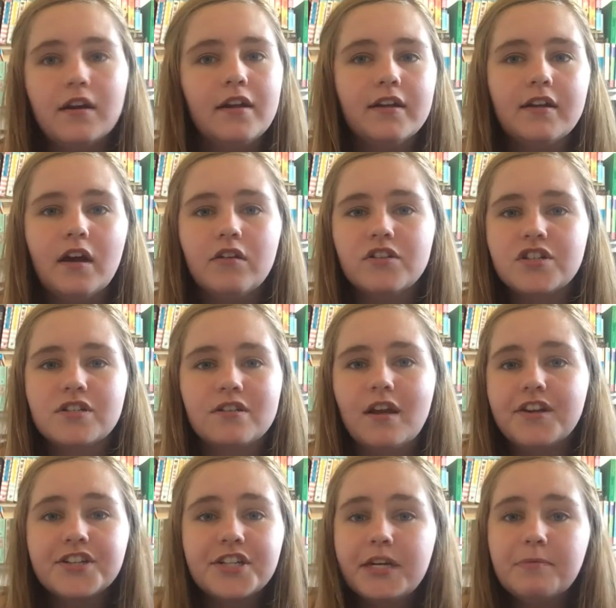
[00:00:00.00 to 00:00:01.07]
Like I just
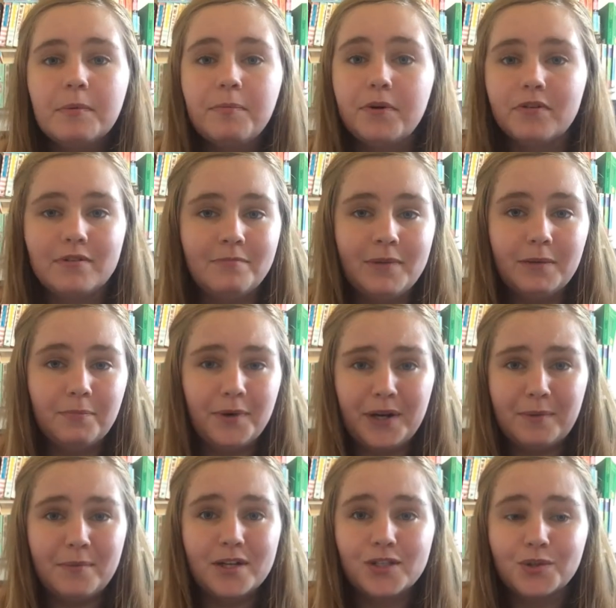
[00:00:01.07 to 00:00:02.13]
keep a book with me pretty
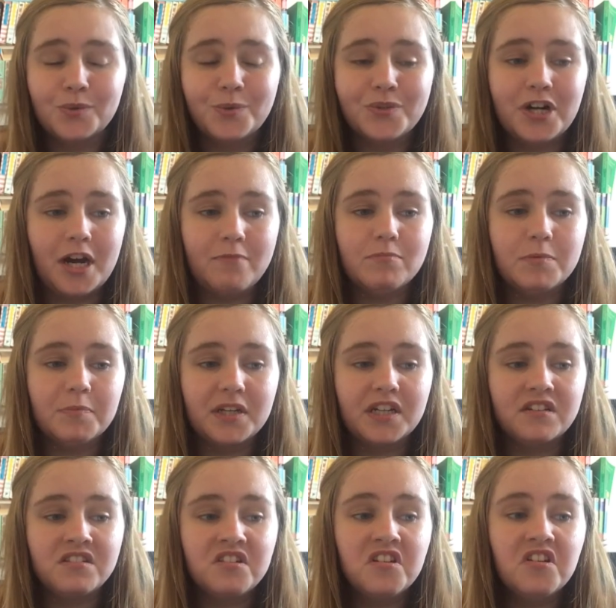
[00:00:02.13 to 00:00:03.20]
much at all times,
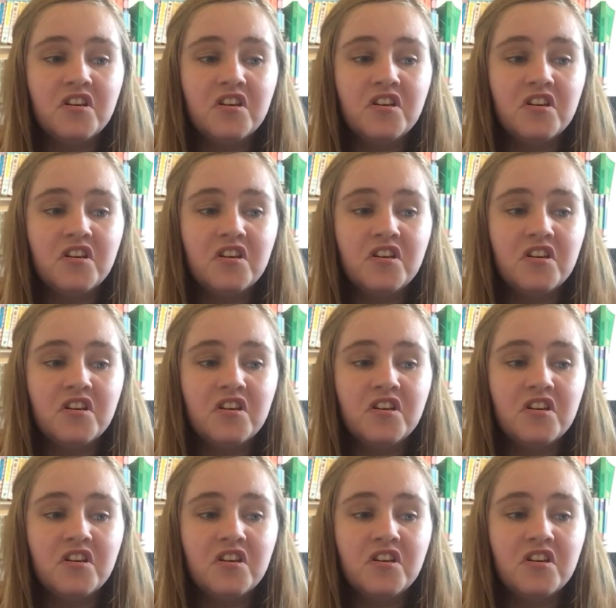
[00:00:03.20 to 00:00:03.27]
because